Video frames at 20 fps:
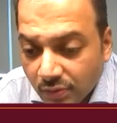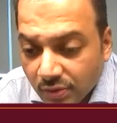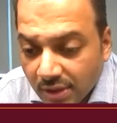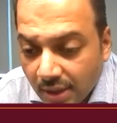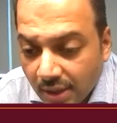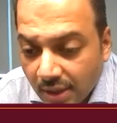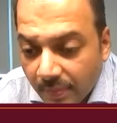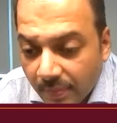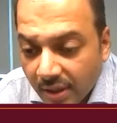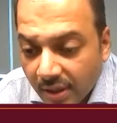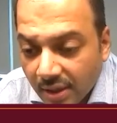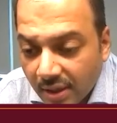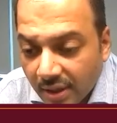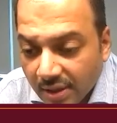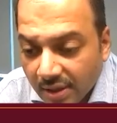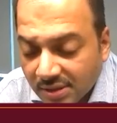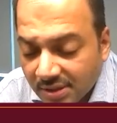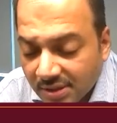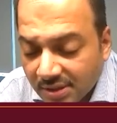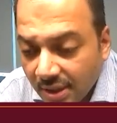was happening in the
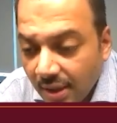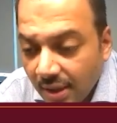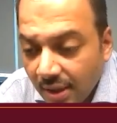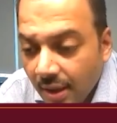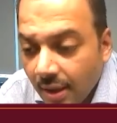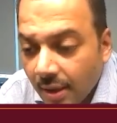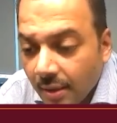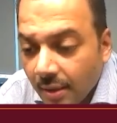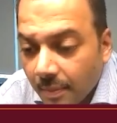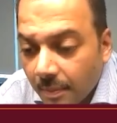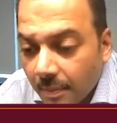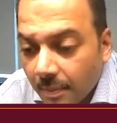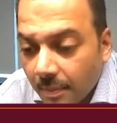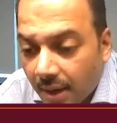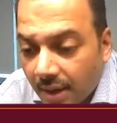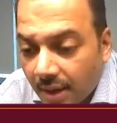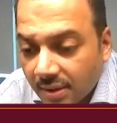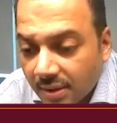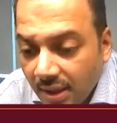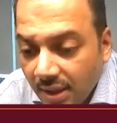industry,
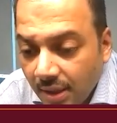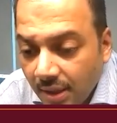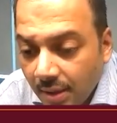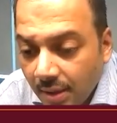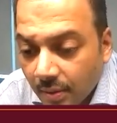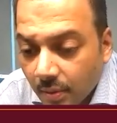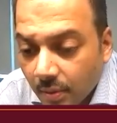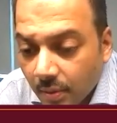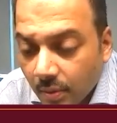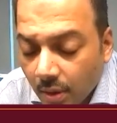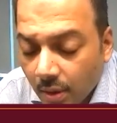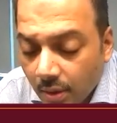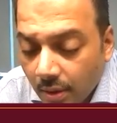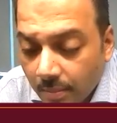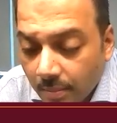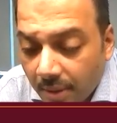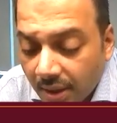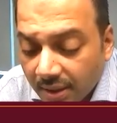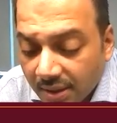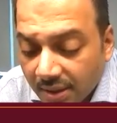
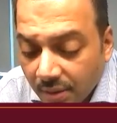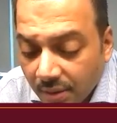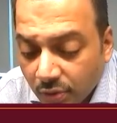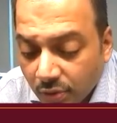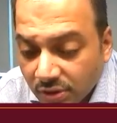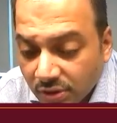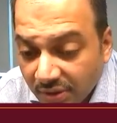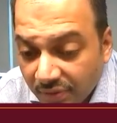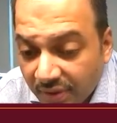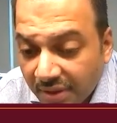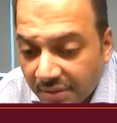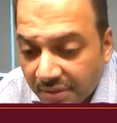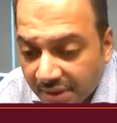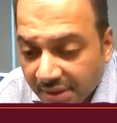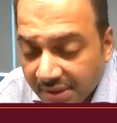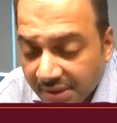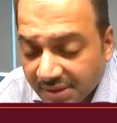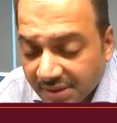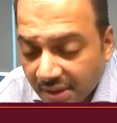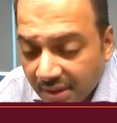Bharti was never at
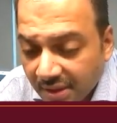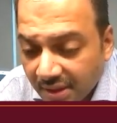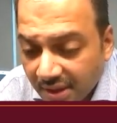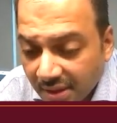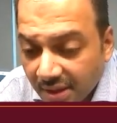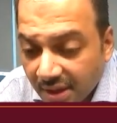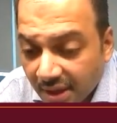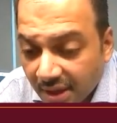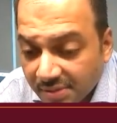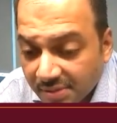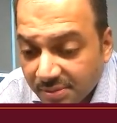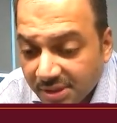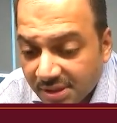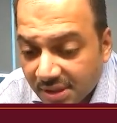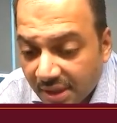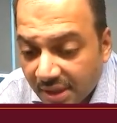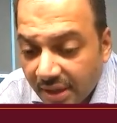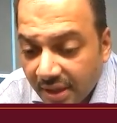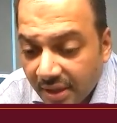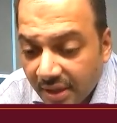risk, and they're the last man
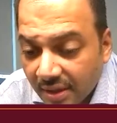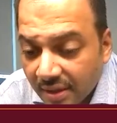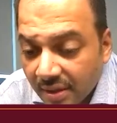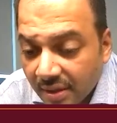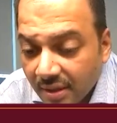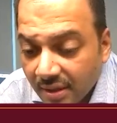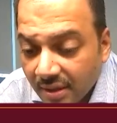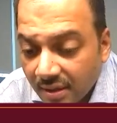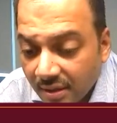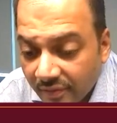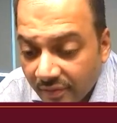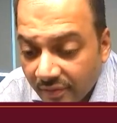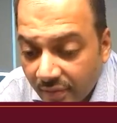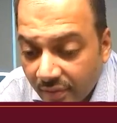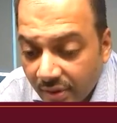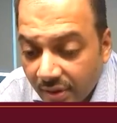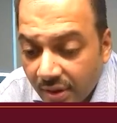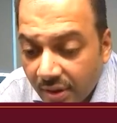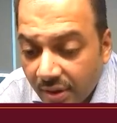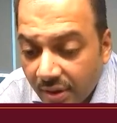standing. And then they've
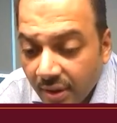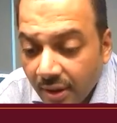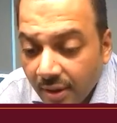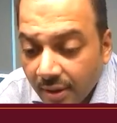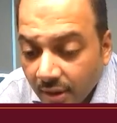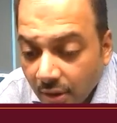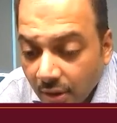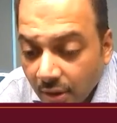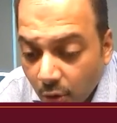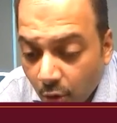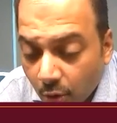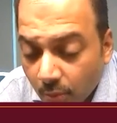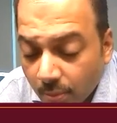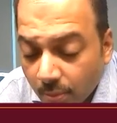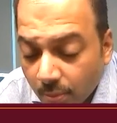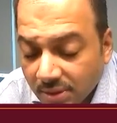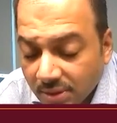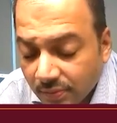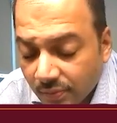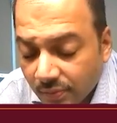created
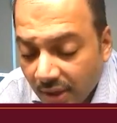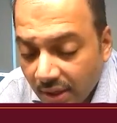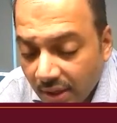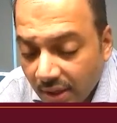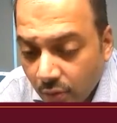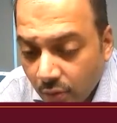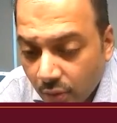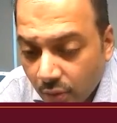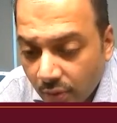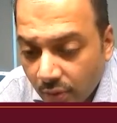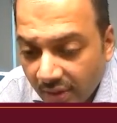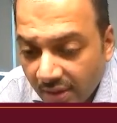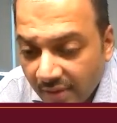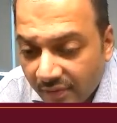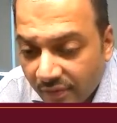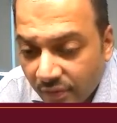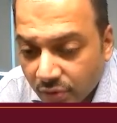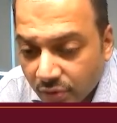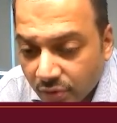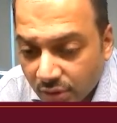enormous value and
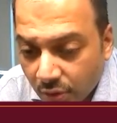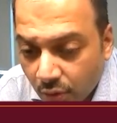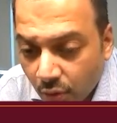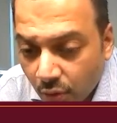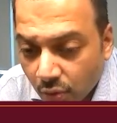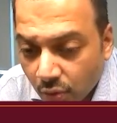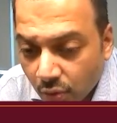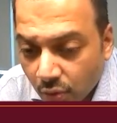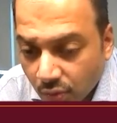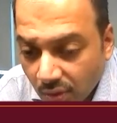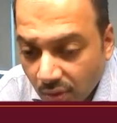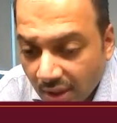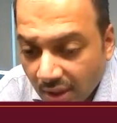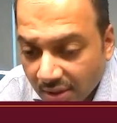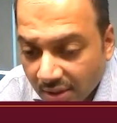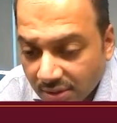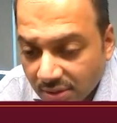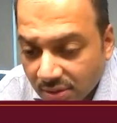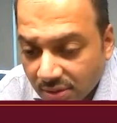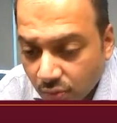wealth for shareholders over the
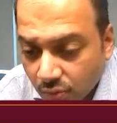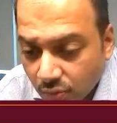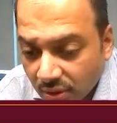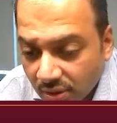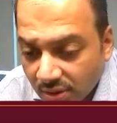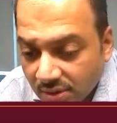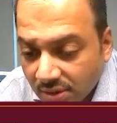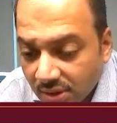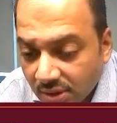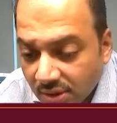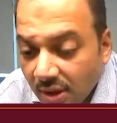last 2 years.